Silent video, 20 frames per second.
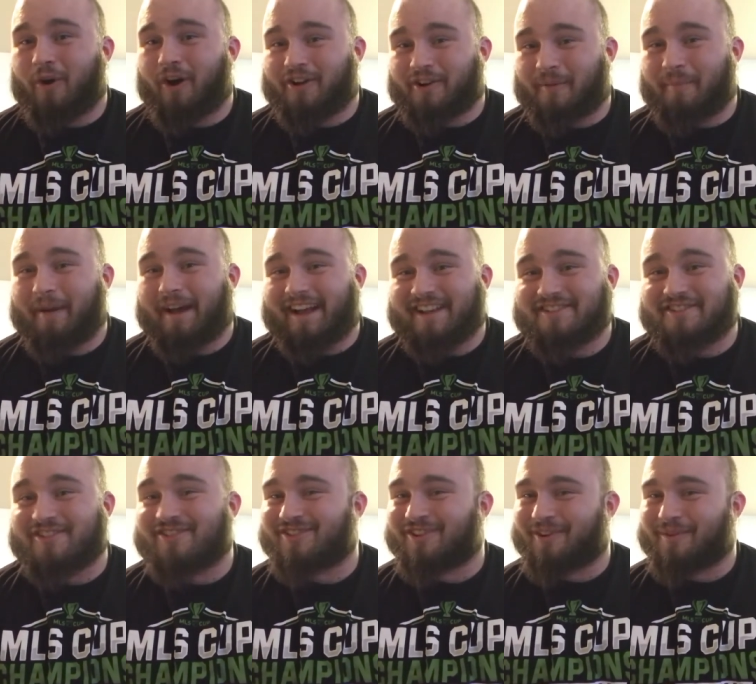water past
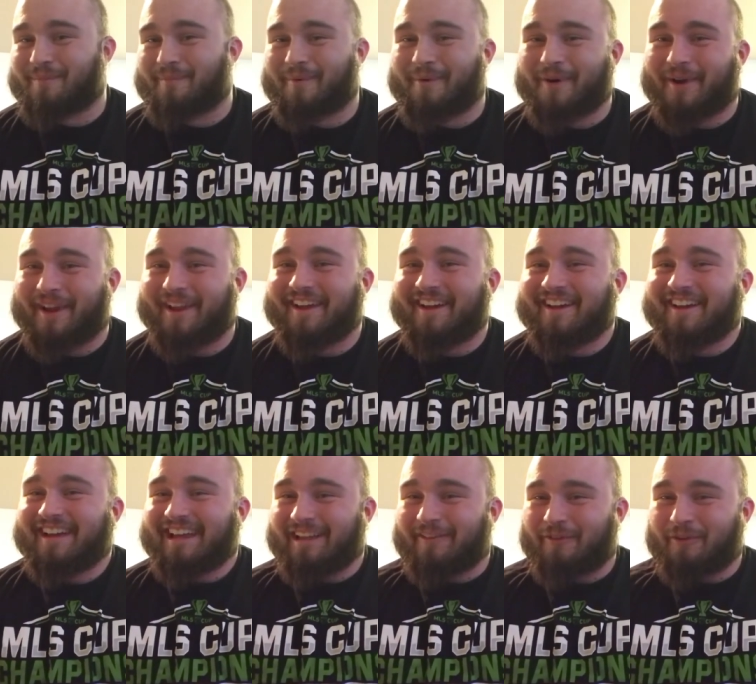a certain point.
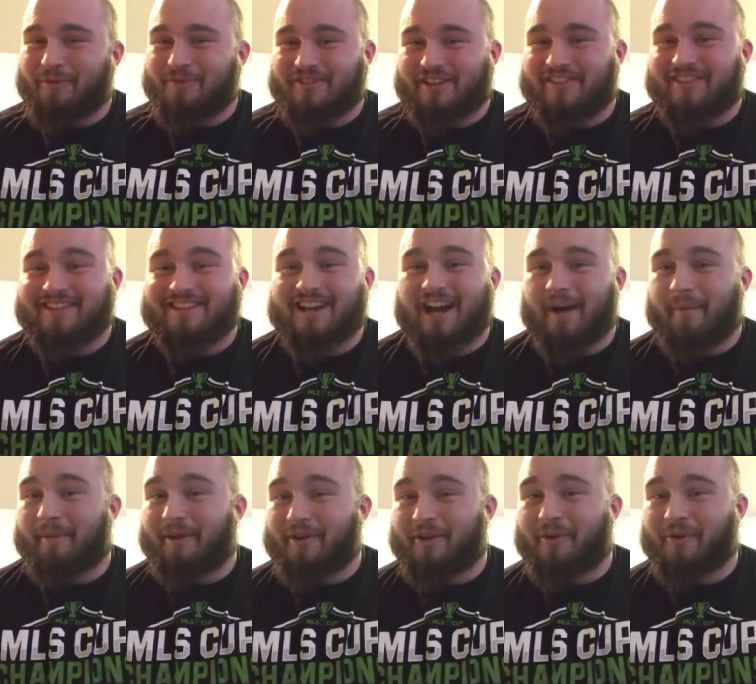If it was at the top,
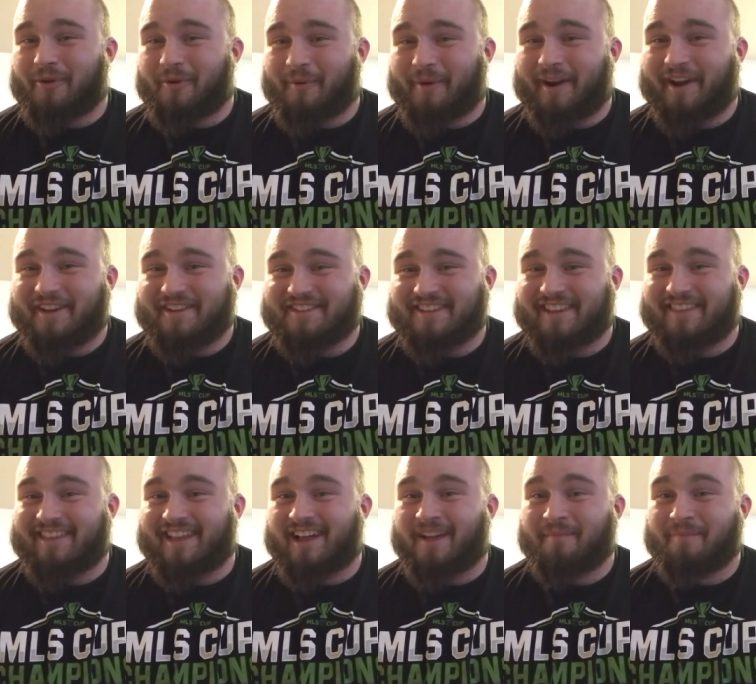I don't know why I said
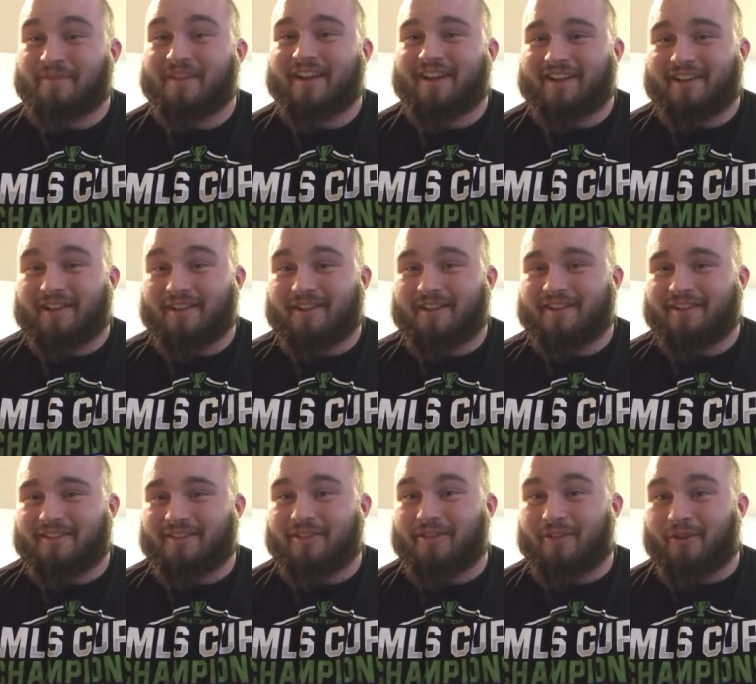that.
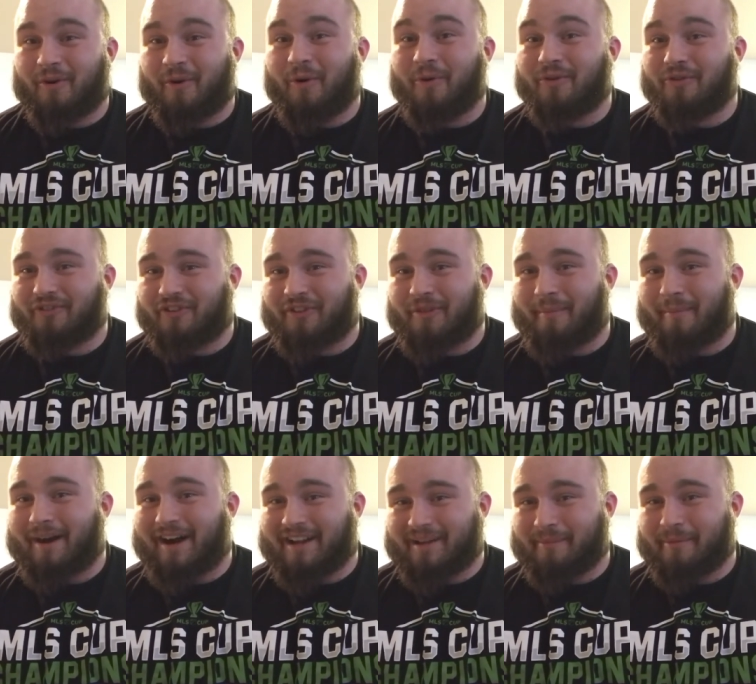The hole is at the
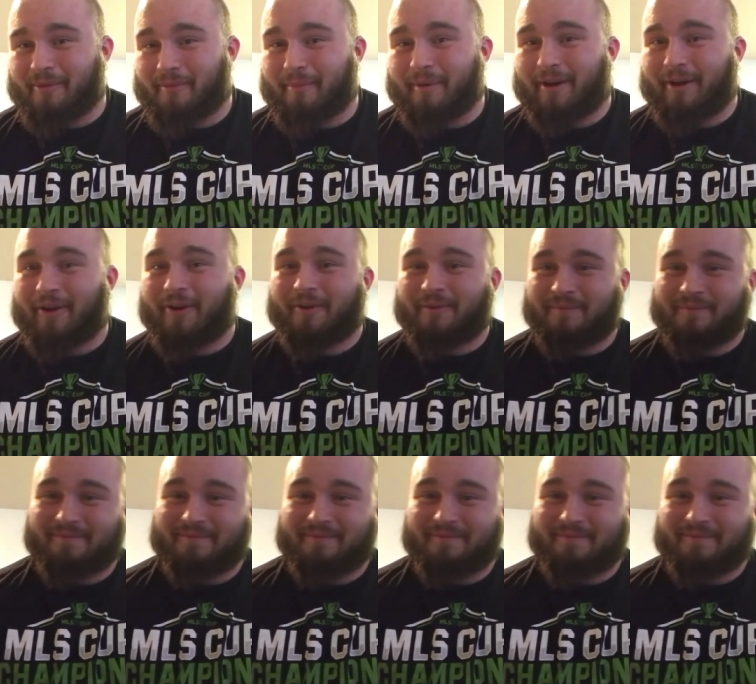bottom of the barrel.